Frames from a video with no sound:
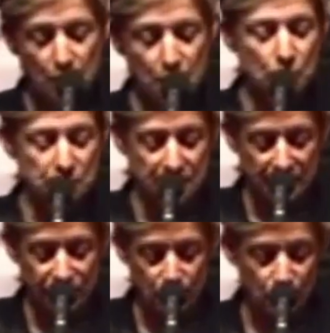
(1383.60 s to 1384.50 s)
on one
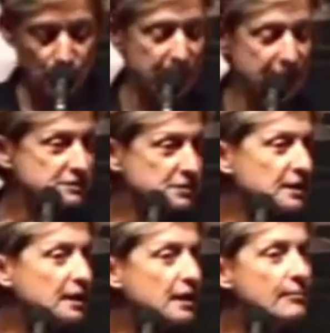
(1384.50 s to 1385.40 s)
level, we're
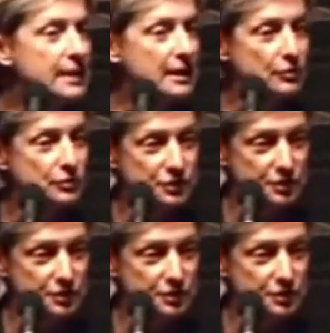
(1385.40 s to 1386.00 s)
asking about the